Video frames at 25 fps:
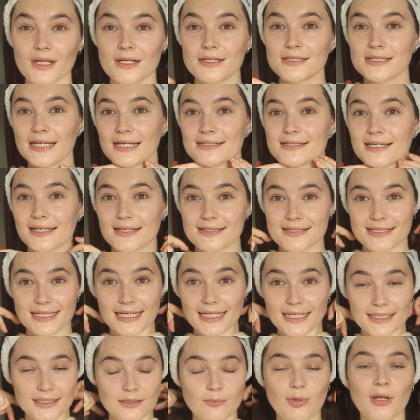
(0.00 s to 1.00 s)
So that's the
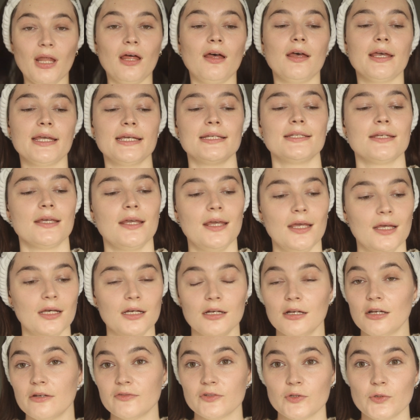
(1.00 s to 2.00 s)
concealer applied.
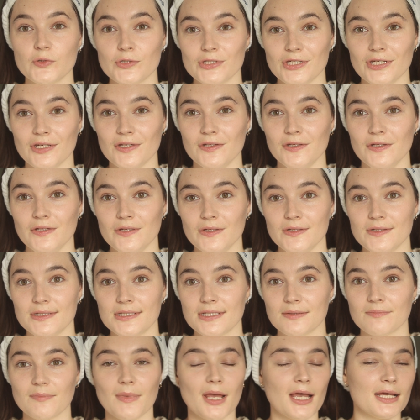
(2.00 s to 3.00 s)
Of course, you can
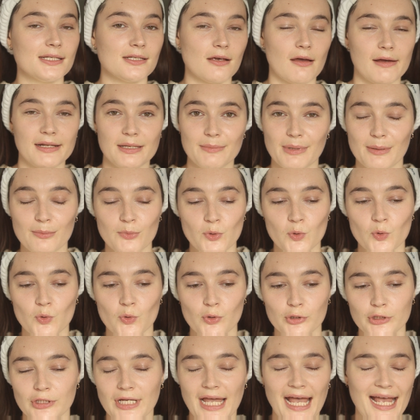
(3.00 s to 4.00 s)
use a tiny bit
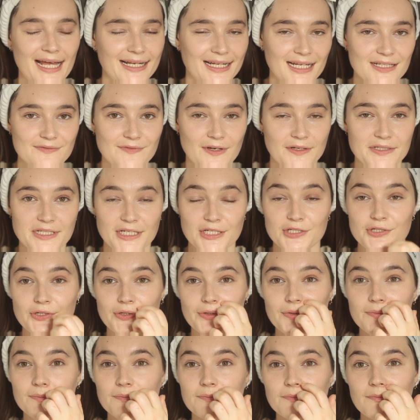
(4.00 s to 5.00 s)
more. You can add
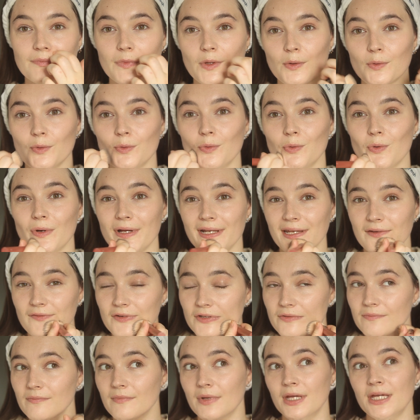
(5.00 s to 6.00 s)
foundation or an
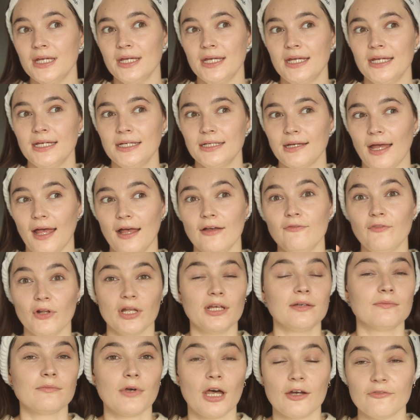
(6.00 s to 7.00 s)
even
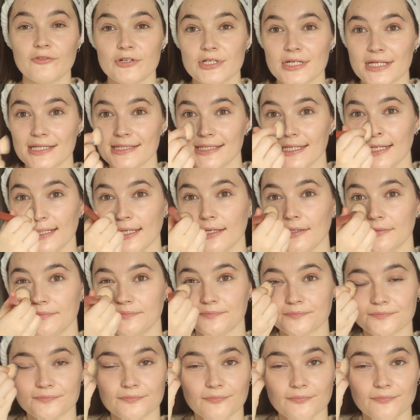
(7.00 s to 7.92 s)
fuller coverage concealer.